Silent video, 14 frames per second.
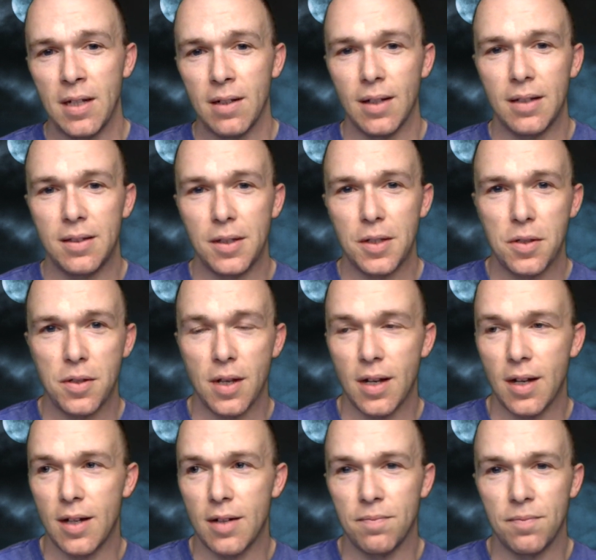let this
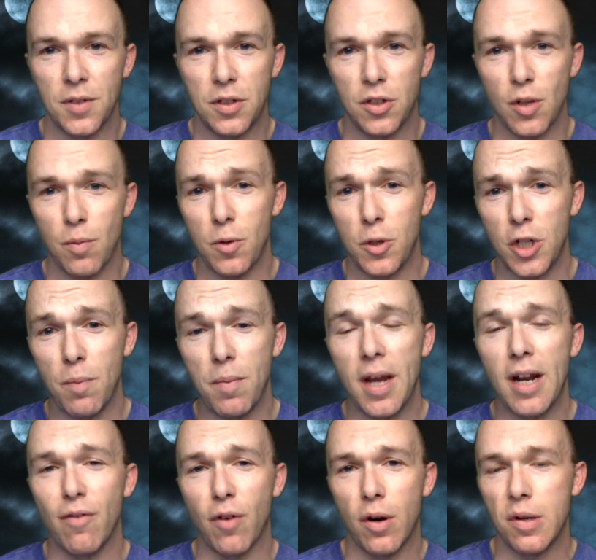
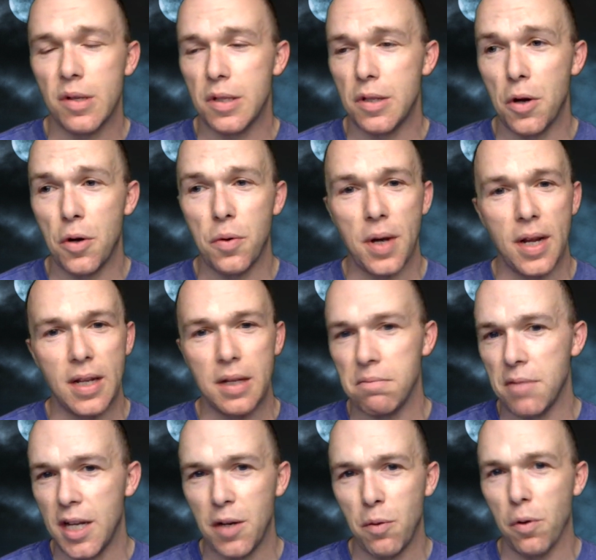shipmate of ours know
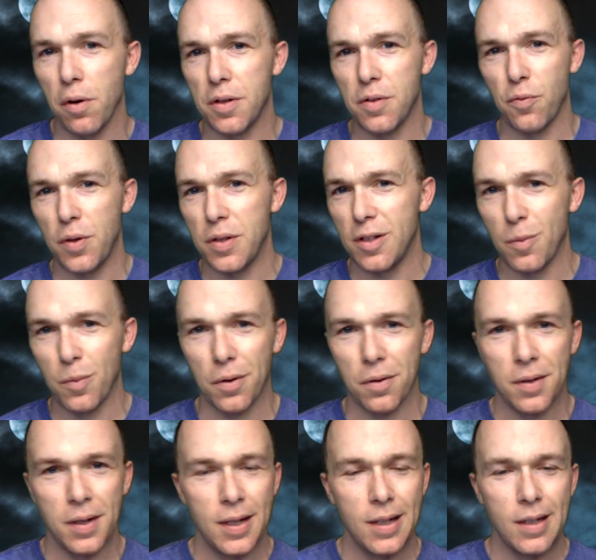any words of wisdom
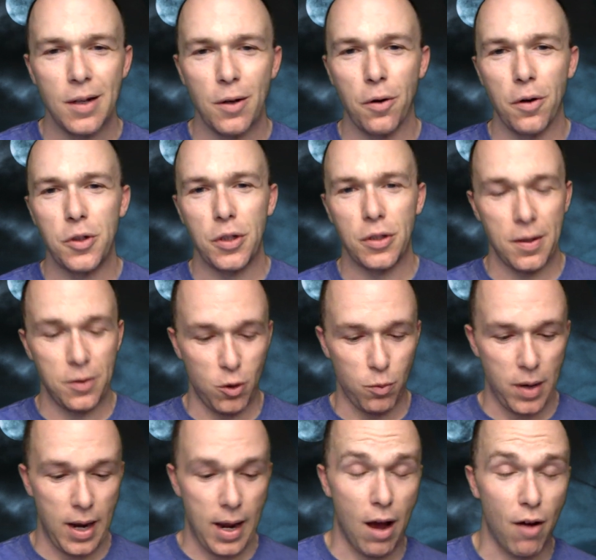or encouraging thoughts you
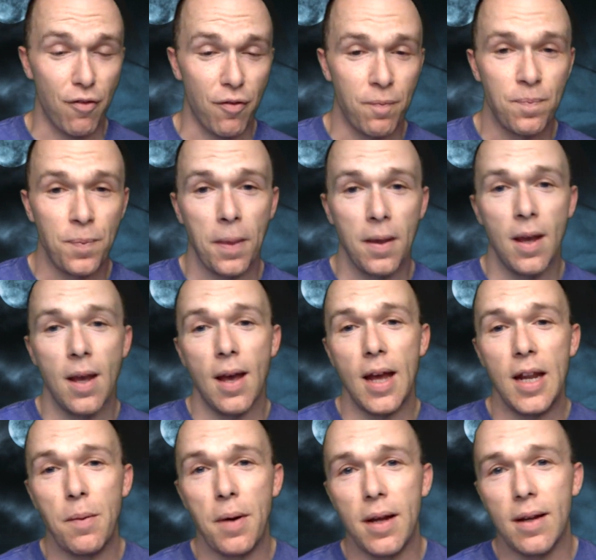might have.
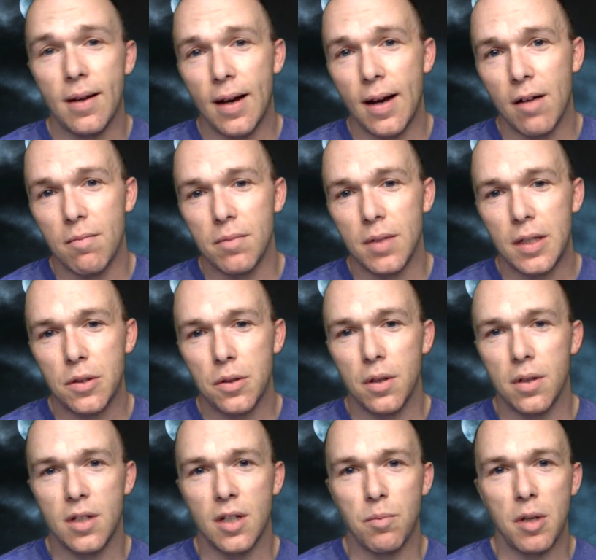Anyway, it's
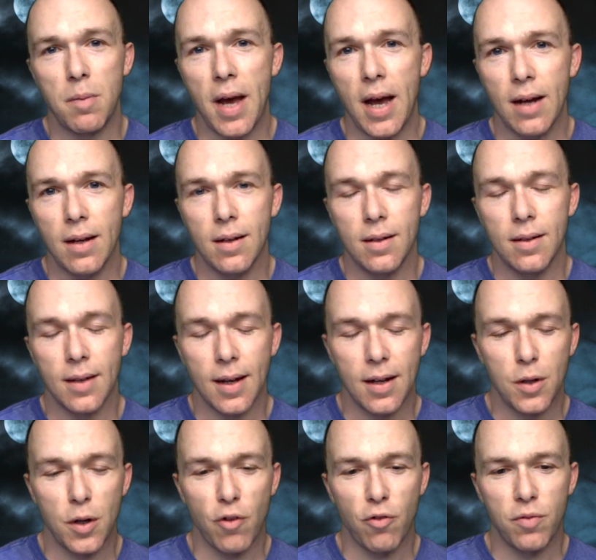good to be back. I
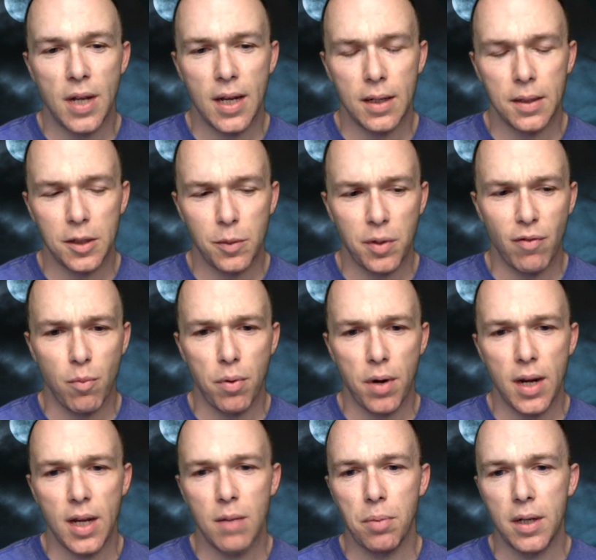know I've taken a little bit of a
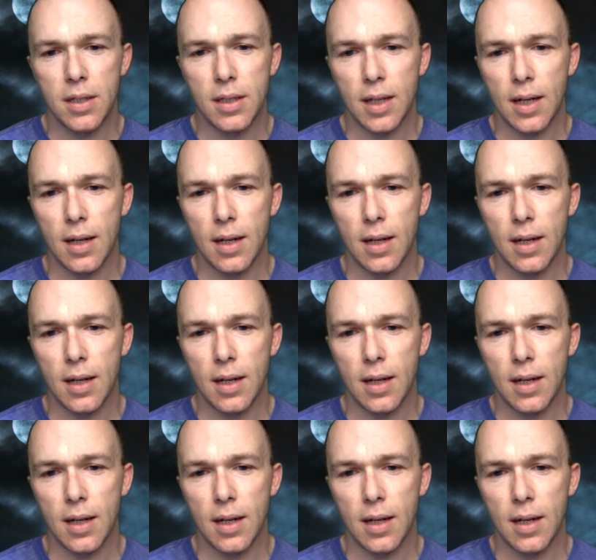break, but